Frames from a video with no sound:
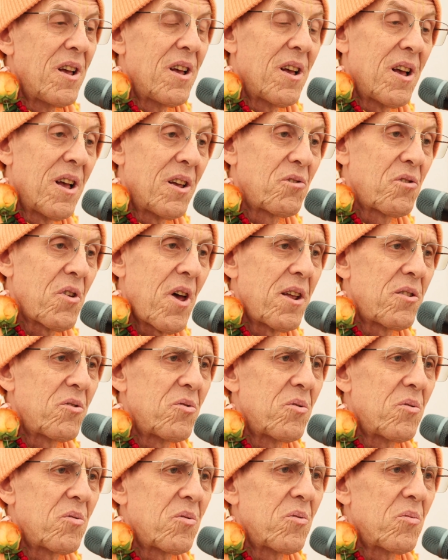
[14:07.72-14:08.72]

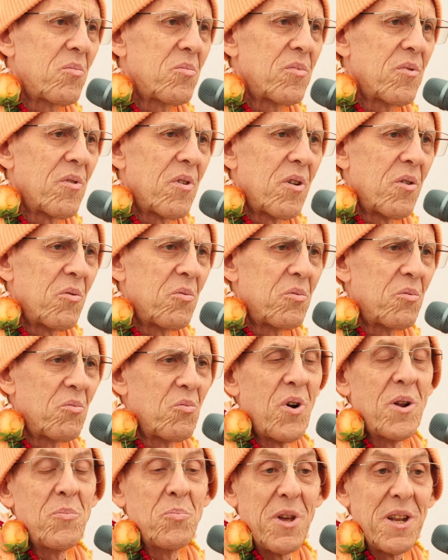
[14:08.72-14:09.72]
Asat,
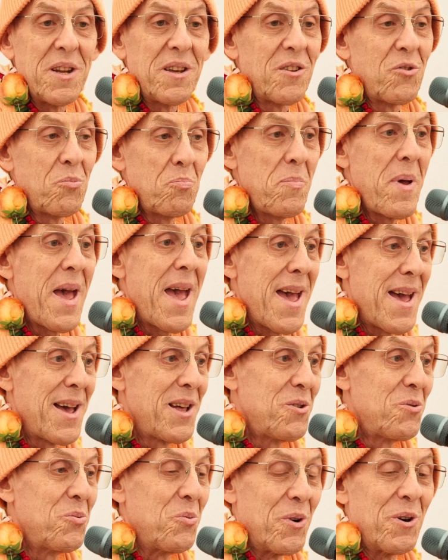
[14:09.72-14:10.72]
one meaning is
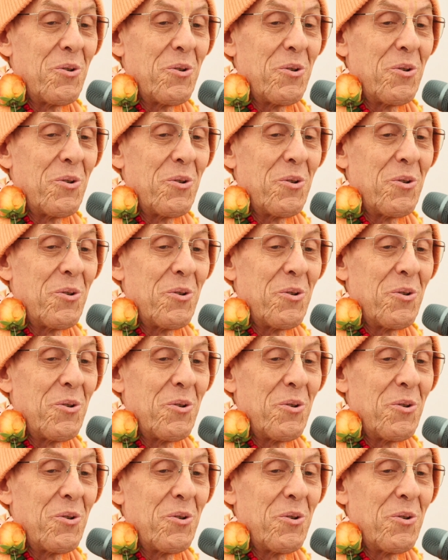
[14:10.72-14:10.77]
bad.